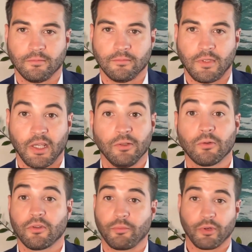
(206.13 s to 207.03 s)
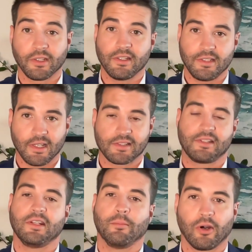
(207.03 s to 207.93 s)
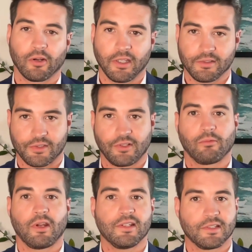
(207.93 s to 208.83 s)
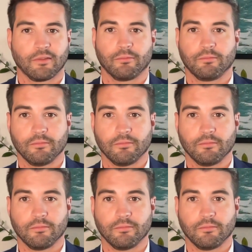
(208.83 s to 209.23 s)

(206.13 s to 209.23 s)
In order to bring the DST to market and start raising